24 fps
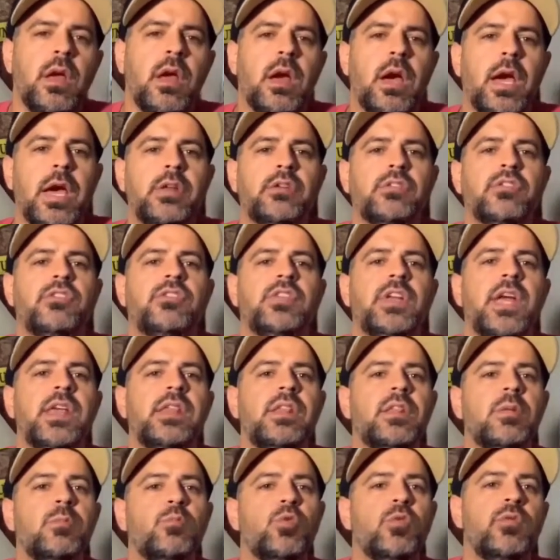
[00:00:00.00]
I understand
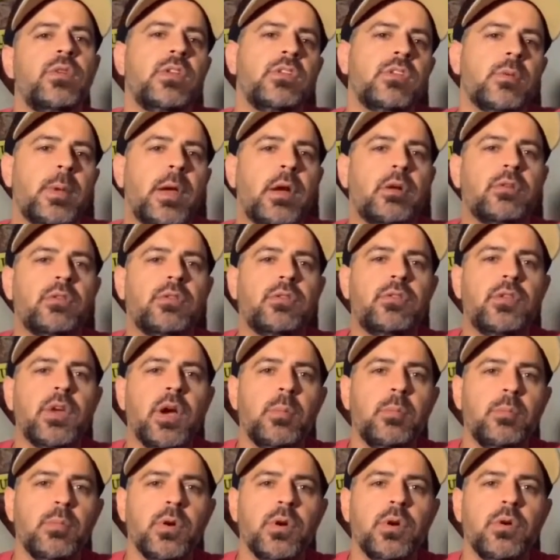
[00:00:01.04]
that the movie's about
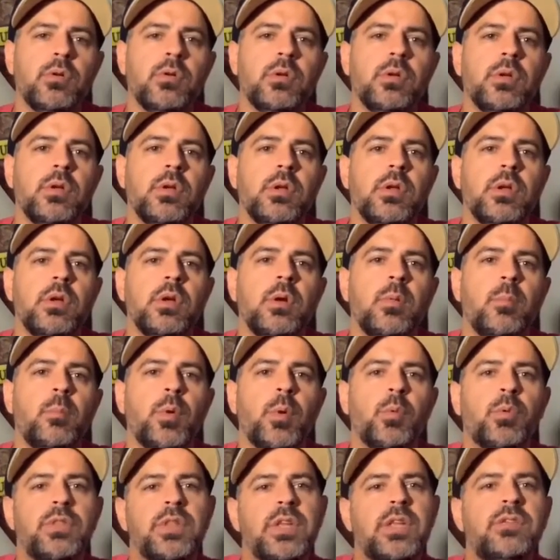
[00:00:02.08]
Dumbo, but
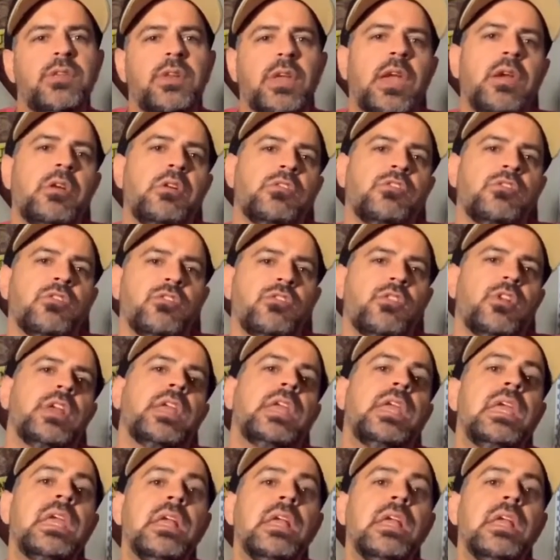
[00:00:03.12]
when these characters are